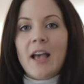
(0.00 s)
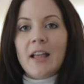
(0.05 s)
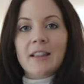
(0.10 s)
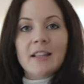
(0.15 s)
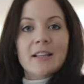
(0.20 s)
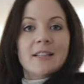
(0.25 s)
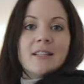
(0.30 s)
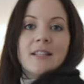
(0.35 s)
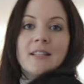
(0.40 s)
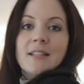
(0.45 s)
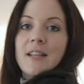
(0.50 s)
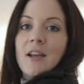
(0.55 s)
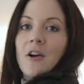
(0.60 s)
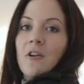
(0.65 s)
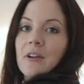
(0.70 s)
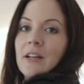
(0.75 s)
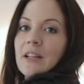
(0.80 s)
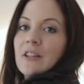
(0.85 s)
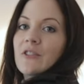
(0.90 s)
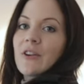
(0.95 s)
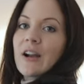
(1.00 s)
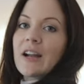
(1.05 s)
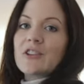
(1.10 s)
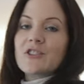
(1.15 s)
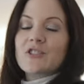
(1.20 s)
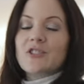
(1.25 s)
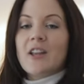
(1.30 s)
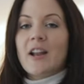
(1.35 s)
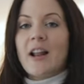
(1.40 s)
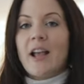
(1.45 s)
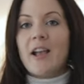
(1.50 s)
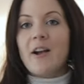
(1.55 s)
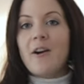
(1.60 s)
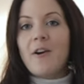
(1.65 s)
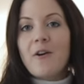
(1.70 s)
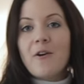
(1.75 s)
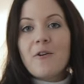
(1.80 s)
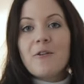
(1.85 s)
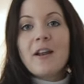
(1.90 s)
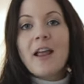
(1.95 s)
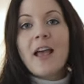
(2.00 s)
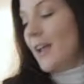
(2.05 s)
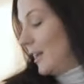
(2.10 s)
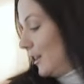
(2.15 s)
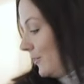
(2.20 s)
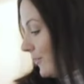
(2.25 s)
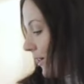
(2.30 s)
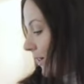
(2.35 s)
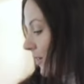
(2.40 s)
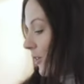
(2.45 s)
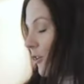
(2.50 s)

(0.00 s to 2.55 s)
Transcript: this is the only trench that I own. If I